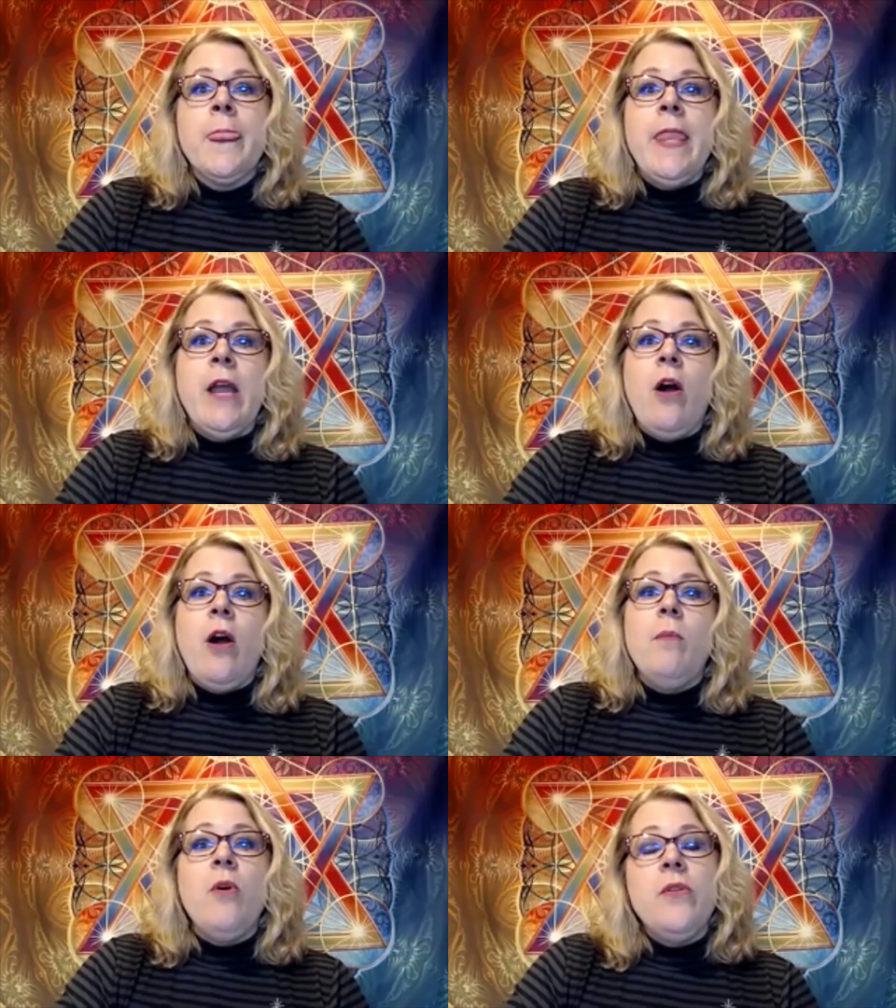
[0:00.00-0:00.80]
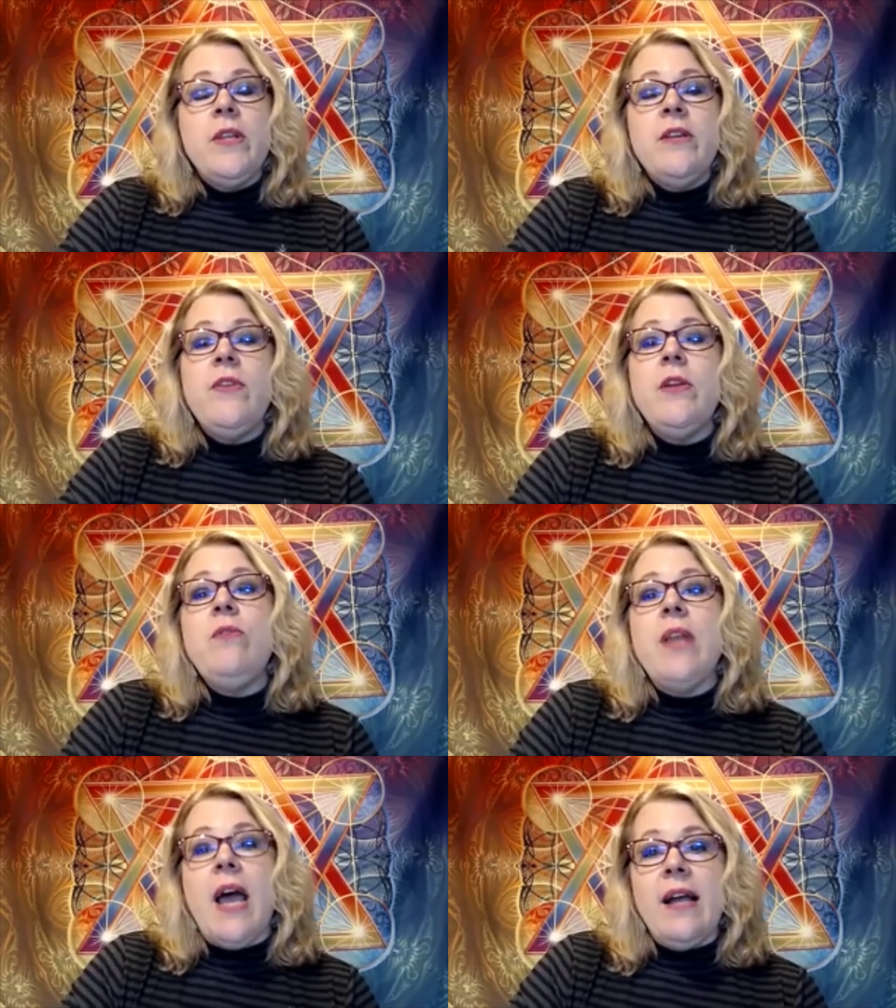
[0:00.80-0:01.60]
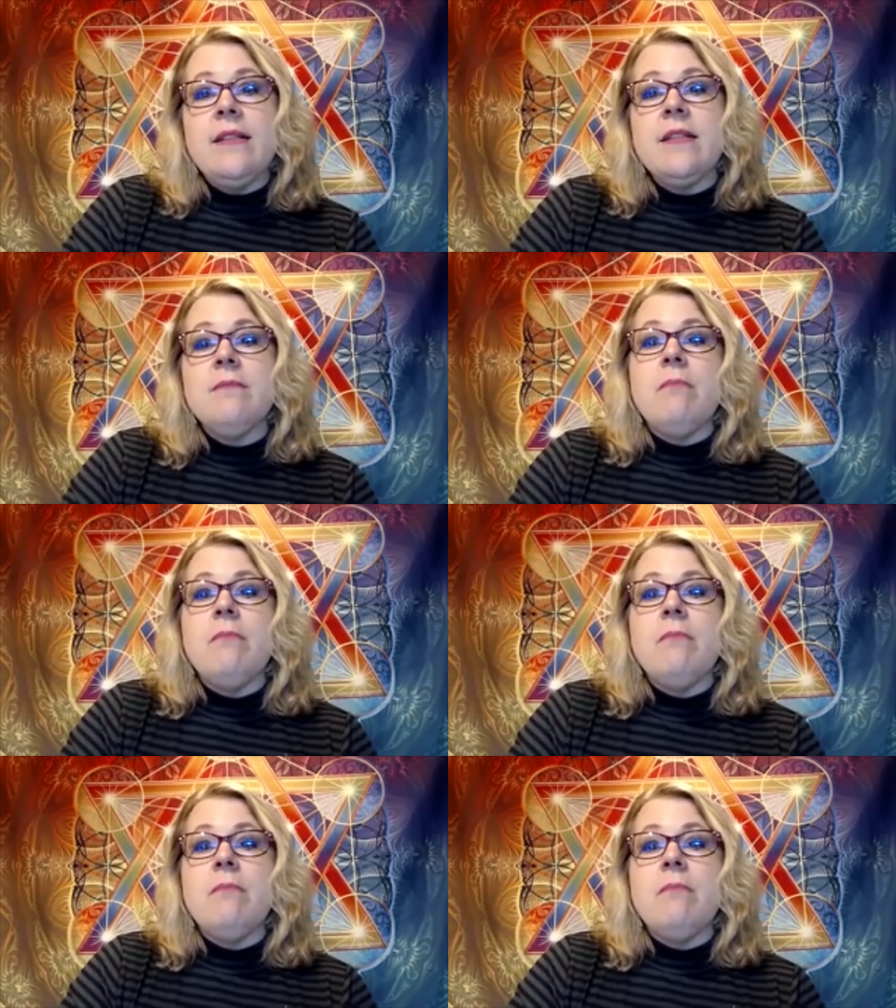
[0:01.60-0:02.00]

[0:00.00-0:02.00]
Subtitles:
There are more than a few knights,